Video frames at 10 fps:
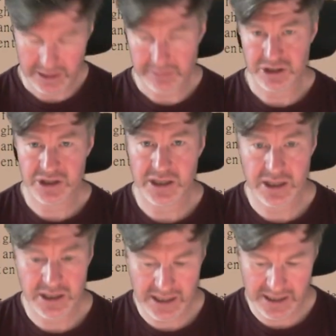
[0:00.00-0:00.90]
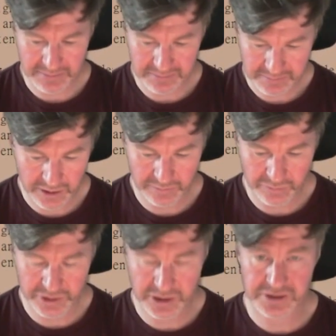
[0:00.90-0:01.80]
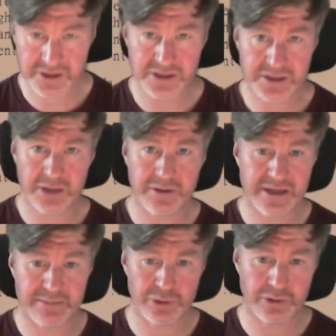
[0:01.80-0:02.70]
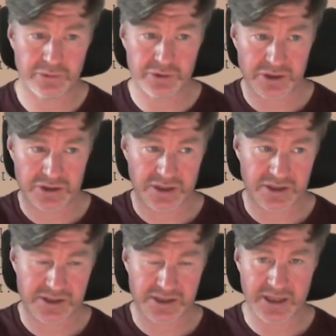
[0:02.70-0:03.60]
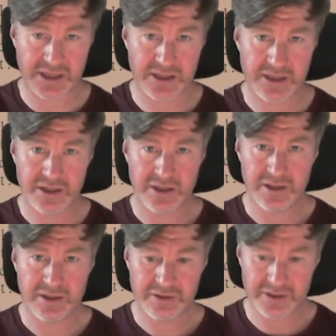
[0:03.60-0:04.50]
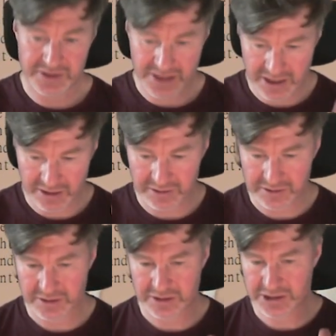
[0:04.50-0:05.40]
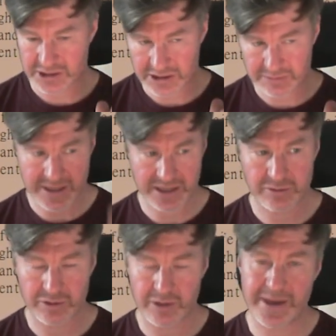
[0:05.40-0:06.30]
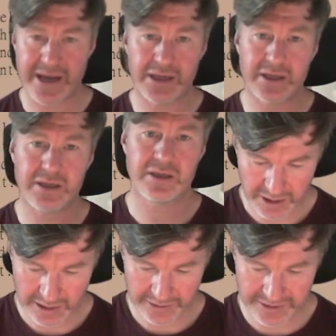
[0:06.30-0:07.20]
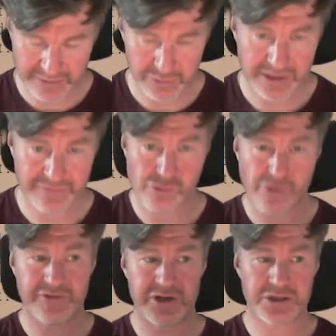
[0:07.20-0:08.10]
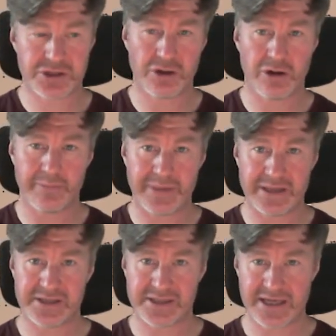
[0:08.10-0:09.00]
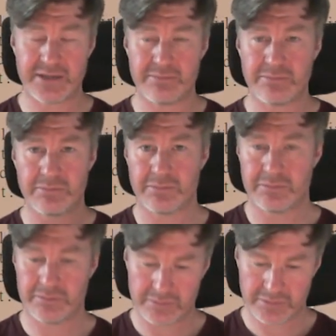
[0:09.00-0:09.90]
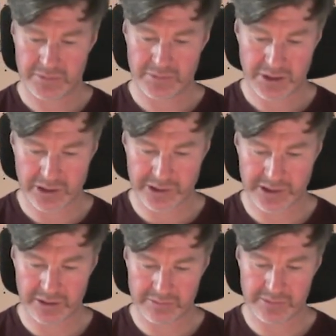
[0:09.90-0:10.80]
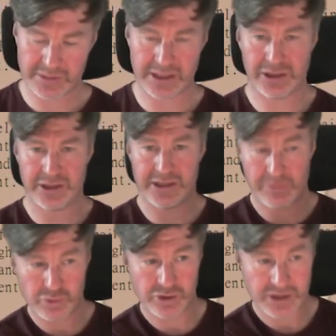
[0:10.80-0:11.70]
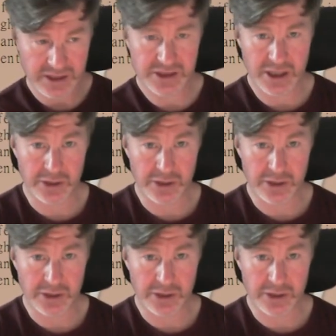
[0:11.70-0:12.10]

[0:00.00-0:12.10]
shaky cam. We don't see the toad at that point. We're just going to see the tongue smacking on the back. Then we'll have a reverse shot about the same height, and then we'll see the toad